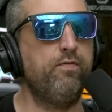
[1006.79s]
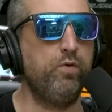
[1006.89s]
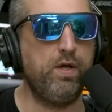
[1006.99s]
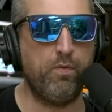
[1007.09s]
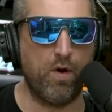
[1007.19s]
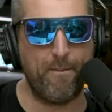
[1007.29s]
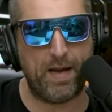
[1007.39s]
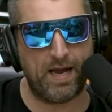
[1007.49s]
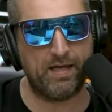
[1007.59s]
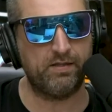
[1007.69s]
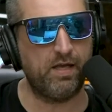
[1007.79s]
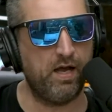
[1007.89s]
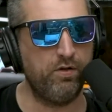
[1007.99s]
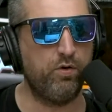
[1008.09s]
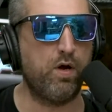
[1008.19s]
If you keep going past
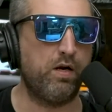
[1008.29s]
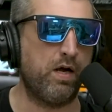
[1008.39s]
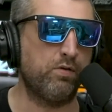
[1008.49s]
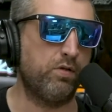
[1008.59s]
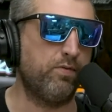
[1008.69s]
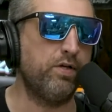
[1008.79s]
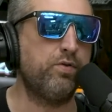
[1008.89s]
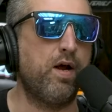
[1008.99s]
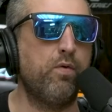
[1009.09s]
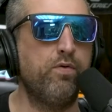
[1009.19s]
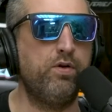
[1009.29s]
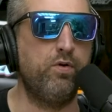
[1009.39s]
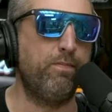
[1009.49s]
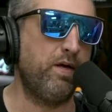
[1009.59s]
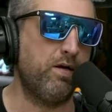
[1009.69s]
that, you got out to the racetrack where they
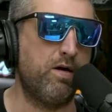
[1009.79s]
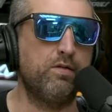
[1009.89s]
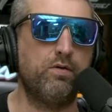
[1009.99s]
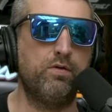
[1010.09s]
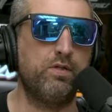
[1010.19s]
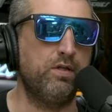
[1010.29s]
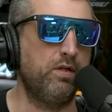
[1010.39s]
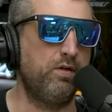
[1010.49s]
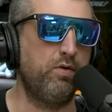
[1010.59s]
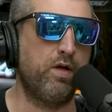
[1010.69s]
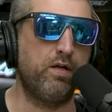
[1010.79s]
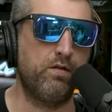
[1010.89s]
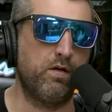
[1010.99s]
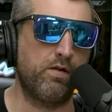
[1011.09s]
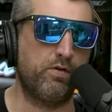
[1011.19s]
do big concerts, and then they do like
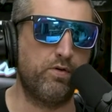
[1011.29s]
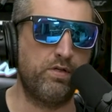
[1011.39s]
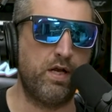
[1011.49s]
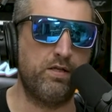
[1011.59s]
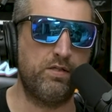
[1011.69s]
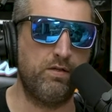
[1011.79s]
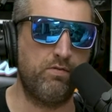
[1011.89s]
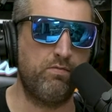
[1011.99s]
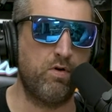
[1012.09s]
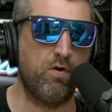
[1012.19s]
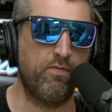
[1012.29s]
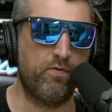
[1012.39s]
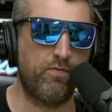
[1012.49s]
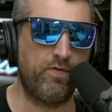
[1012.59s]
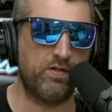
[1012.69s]
Electric Daisy,
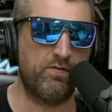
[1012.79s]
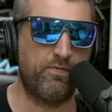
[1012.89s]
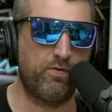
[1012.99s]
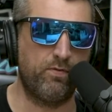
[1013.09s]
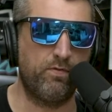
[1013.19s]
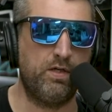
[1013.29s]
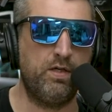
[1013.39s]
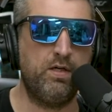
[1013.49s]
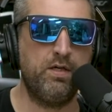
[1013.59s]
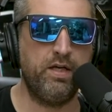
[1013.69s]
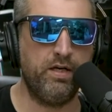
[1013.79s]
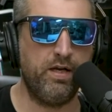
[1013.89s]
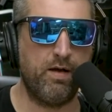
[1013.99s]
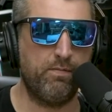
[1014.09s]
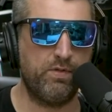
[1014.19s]
Carnival, Festival,
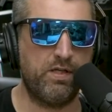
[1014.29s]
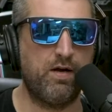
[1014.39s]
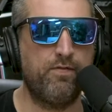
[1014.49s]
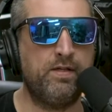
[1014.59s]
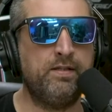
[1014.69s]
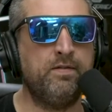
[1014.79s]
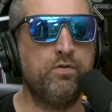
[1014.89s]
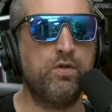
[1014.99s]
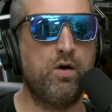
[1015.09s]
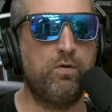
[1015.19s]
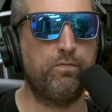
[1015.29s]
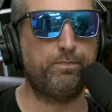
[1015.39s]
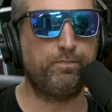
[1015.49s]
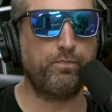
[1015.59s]
EDM stuff. So